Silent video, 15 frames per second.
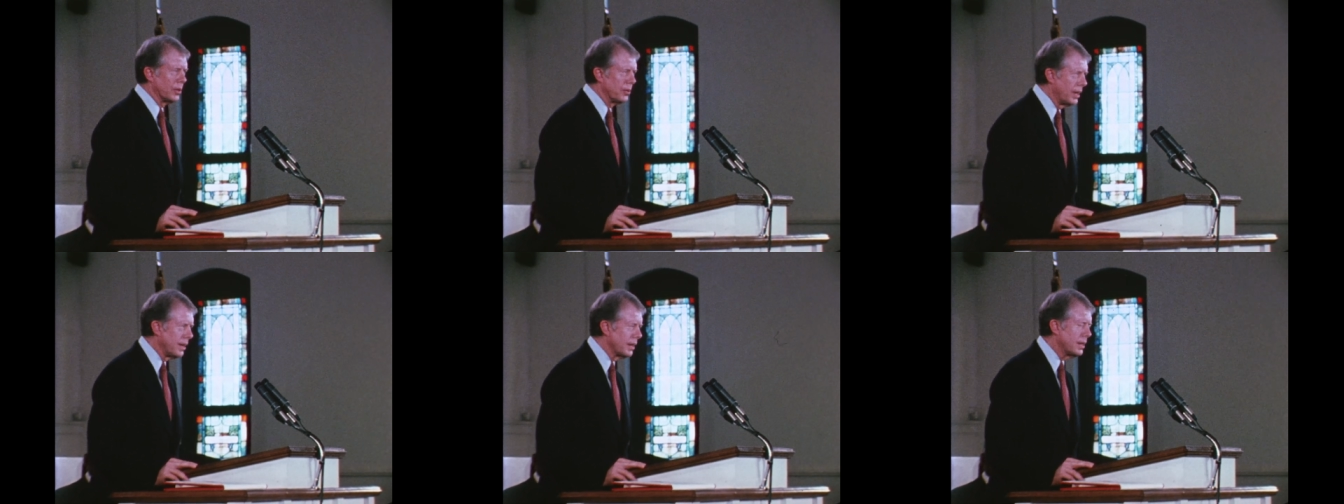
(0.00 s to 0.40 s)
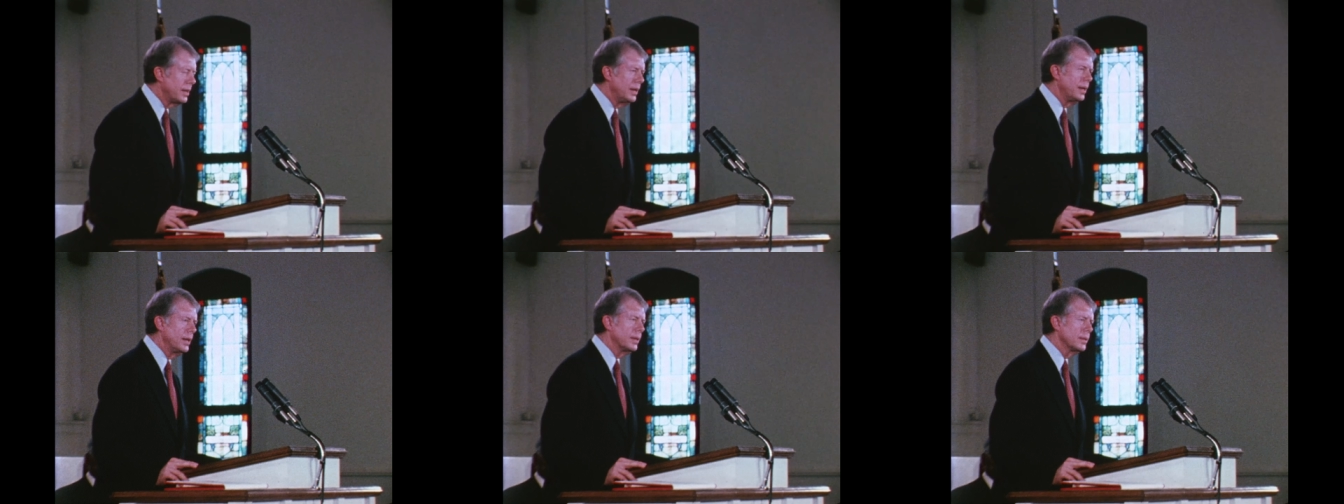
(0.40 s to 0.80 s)
Coretta
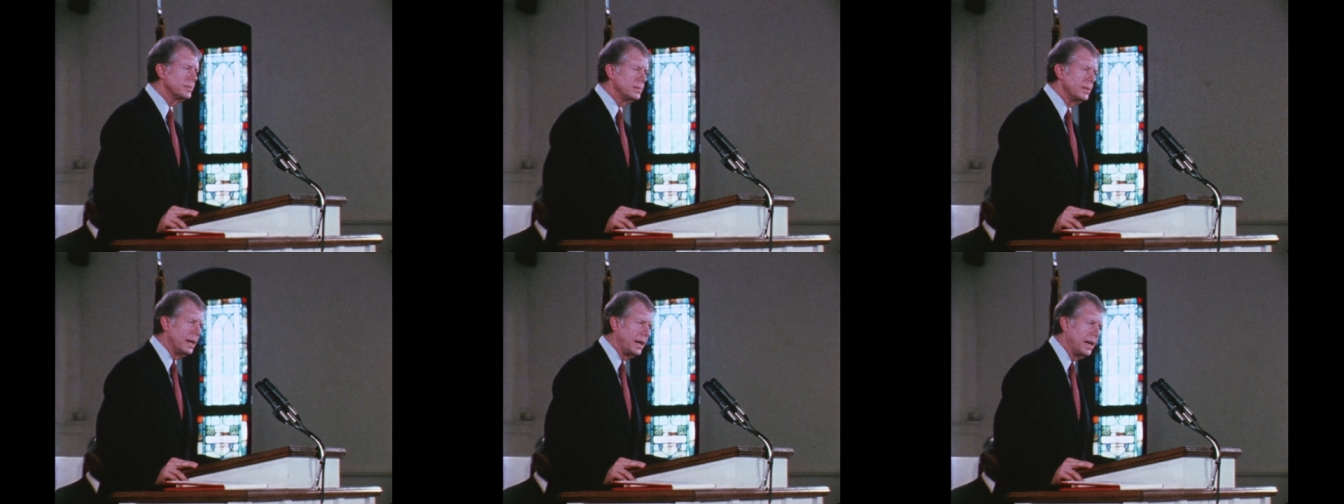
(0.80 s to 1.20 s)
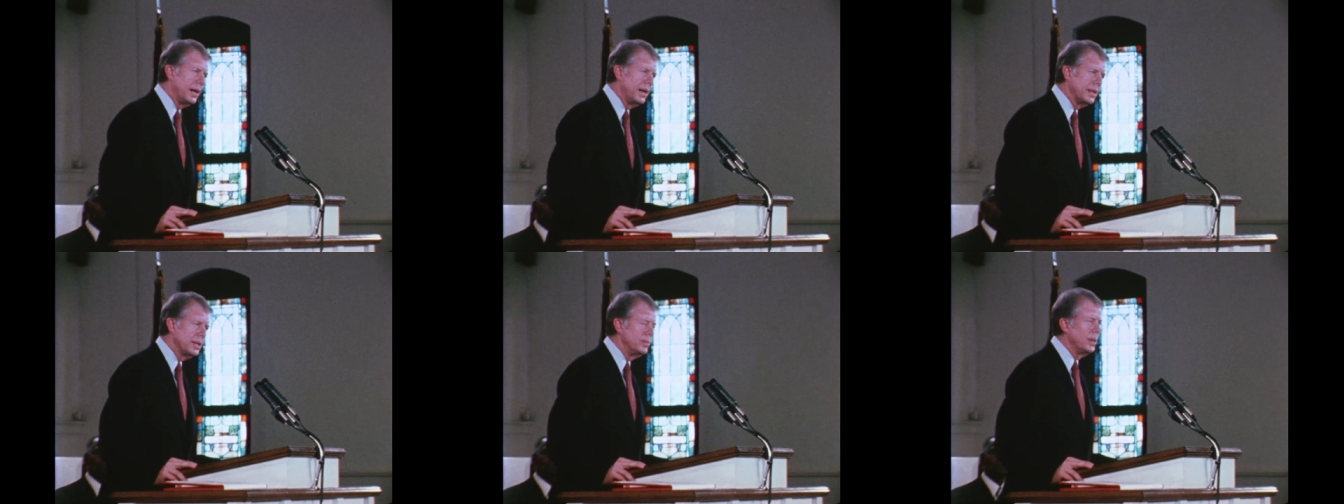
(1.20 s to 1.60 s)
King,
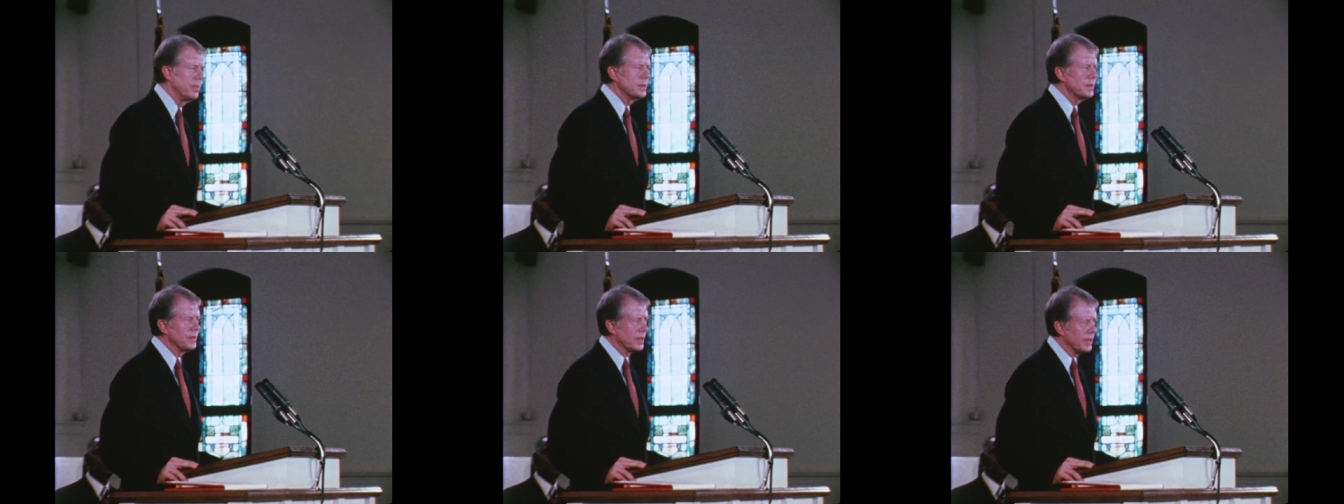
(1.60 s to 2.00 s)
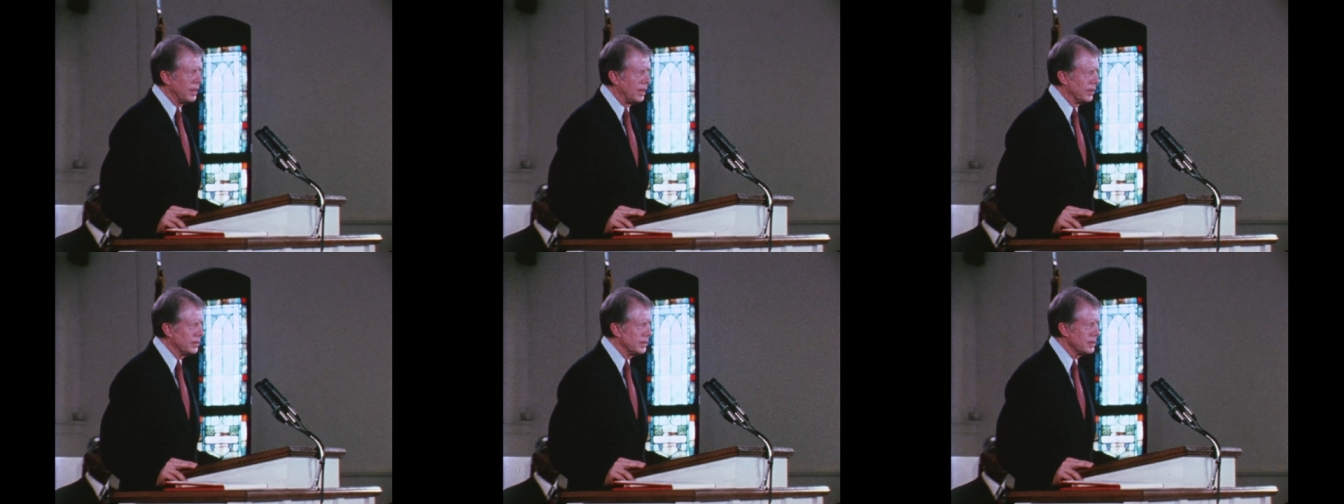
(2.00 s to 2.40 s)
I, the members of the
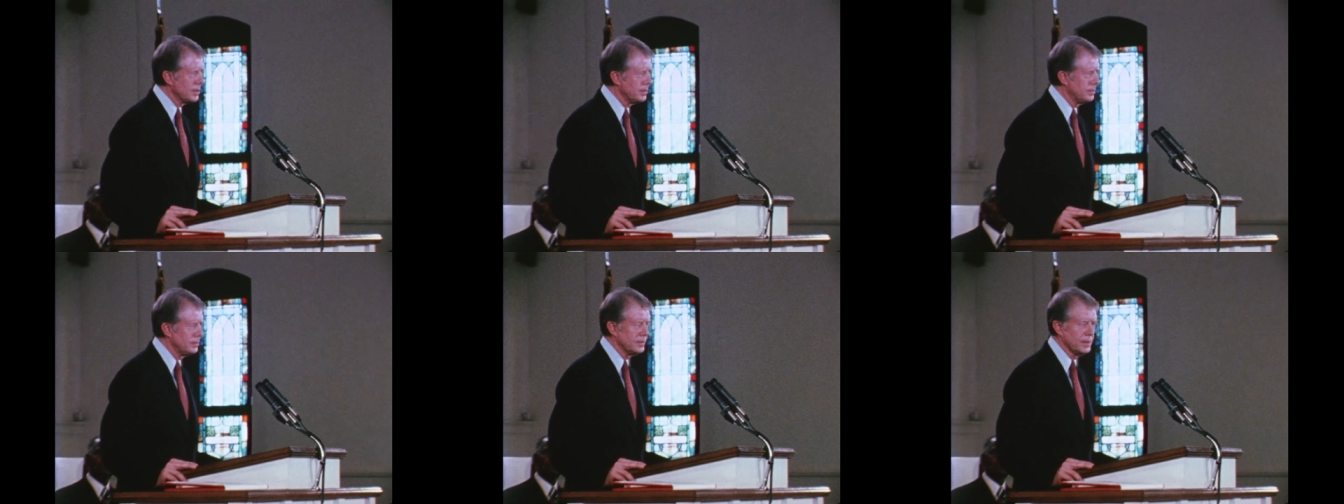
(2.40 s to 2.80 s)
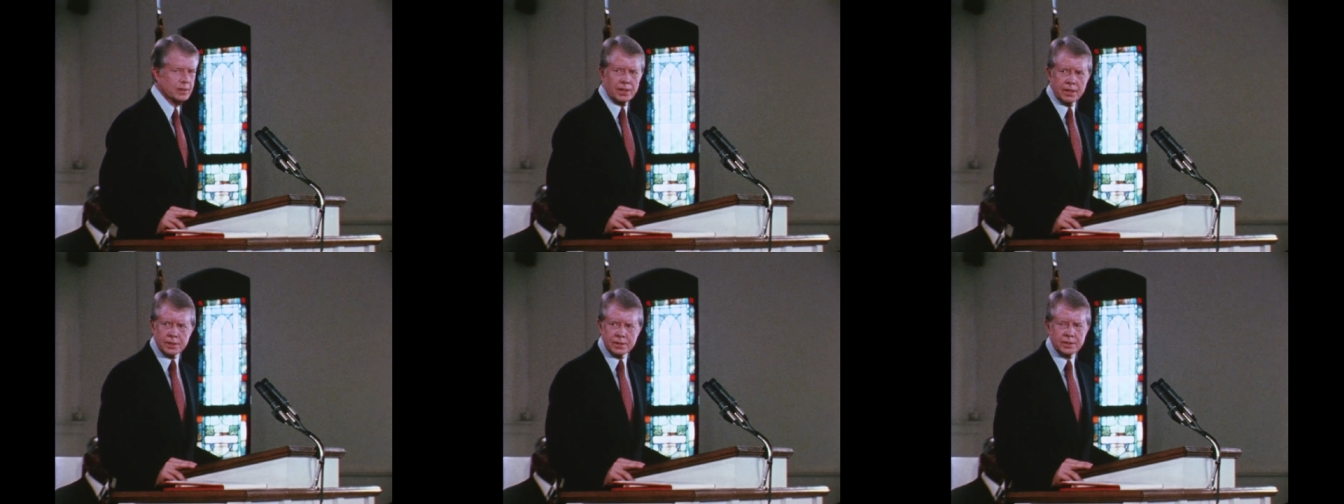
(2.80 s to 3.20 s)
Congress,
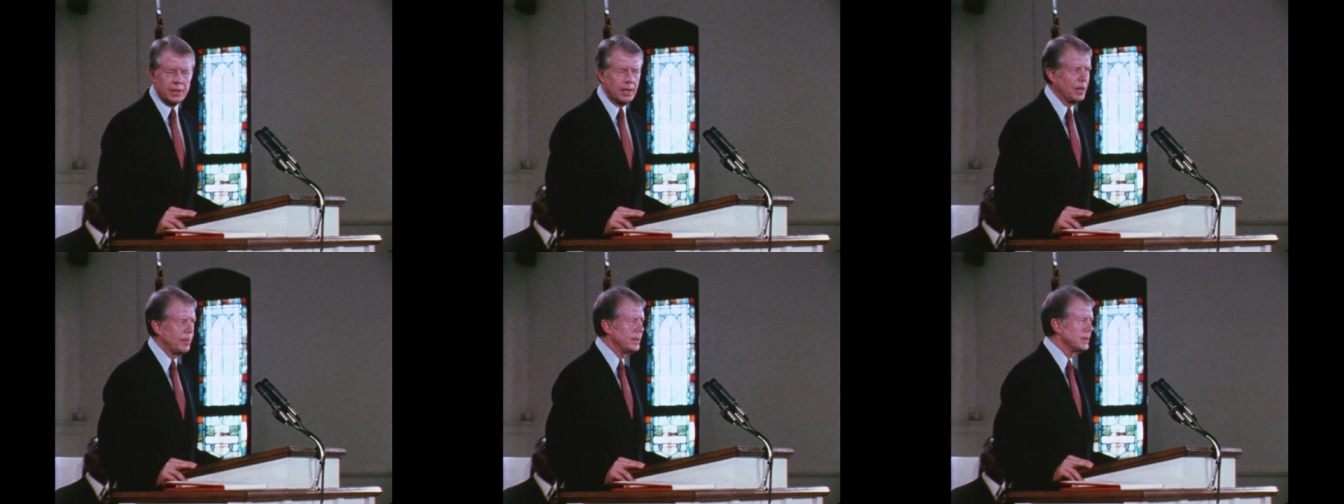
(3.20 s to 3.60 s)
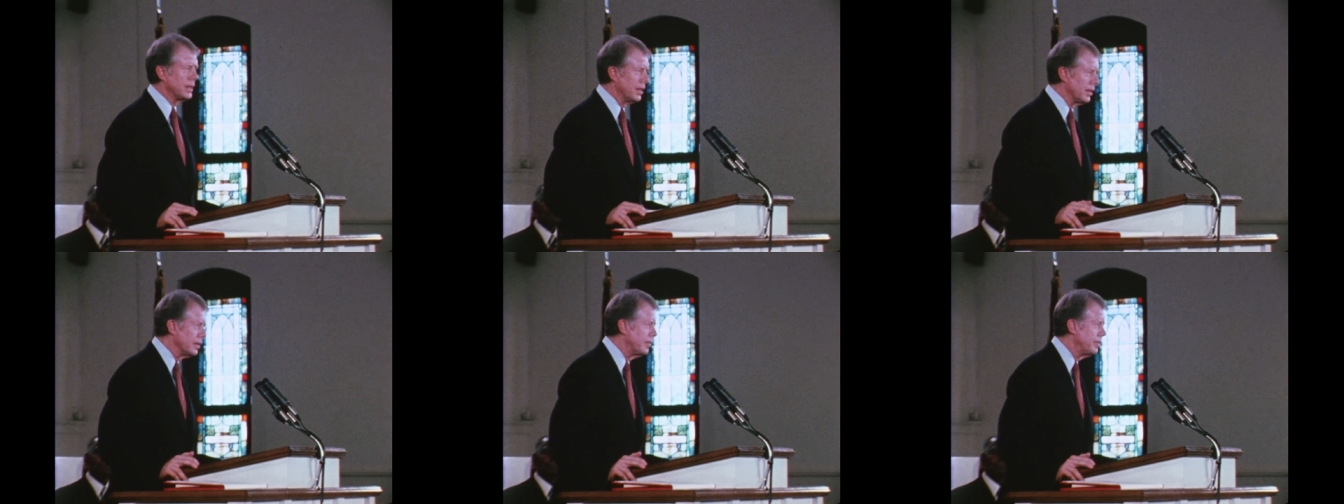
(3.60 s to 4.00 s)
Senator
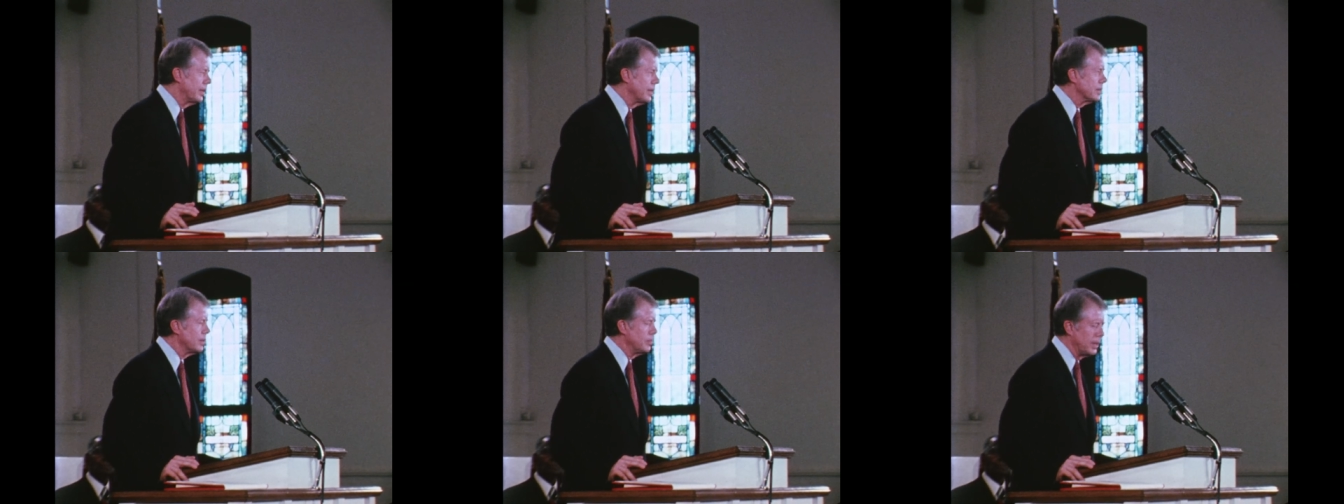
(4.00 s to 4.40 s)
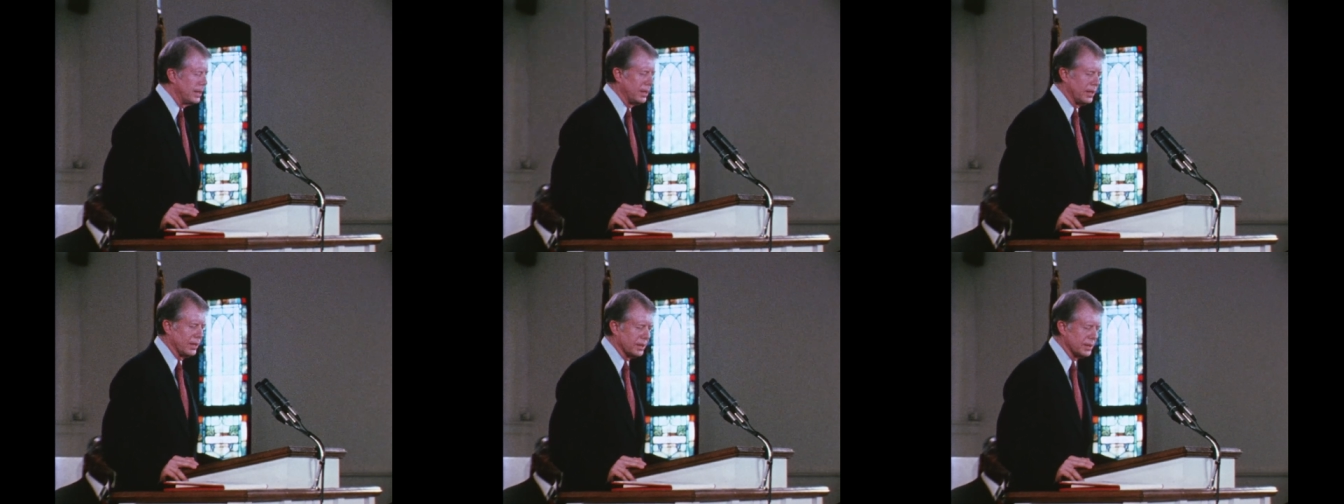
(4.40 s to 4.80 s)
Talmadge, Elliot Levitas, and
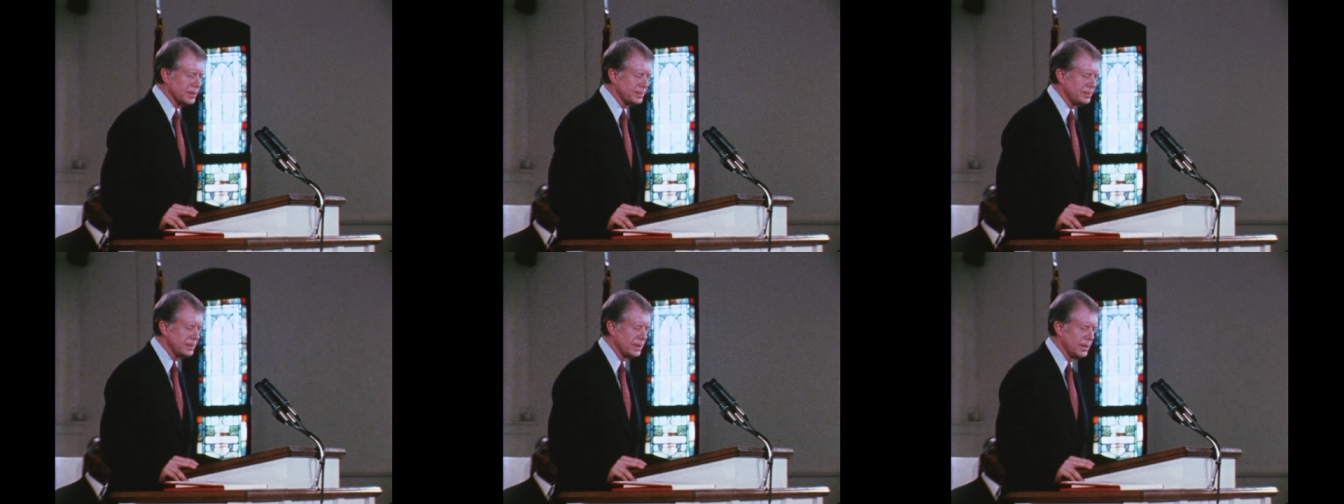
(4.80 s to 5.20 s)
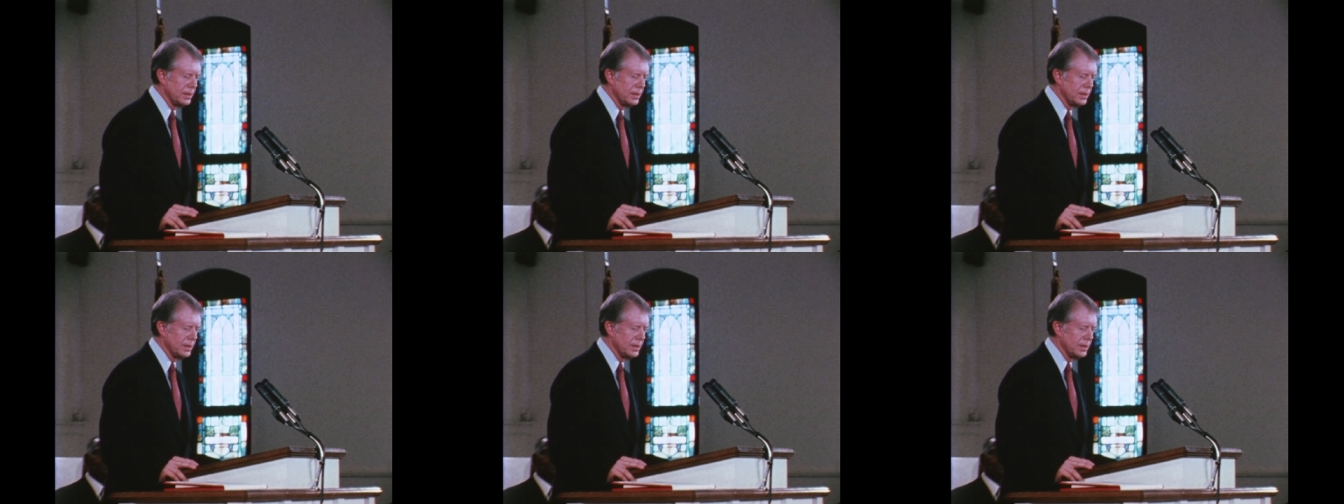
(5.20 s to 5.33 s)
many others,